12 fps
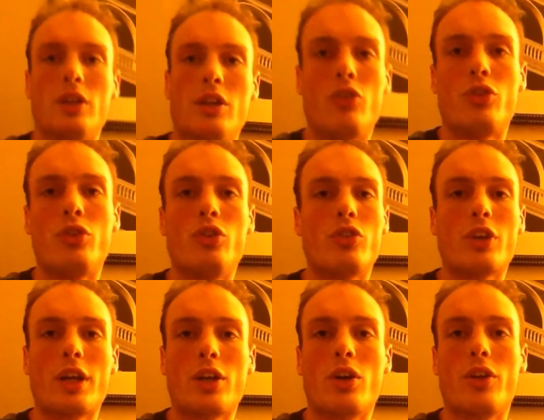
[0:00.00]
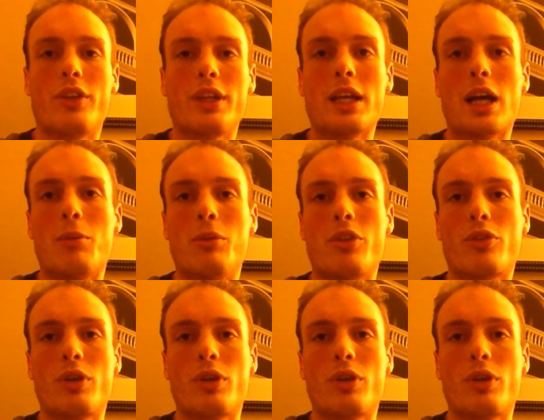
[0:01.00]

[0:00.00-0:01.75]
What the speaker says: As soon as I got the Garmin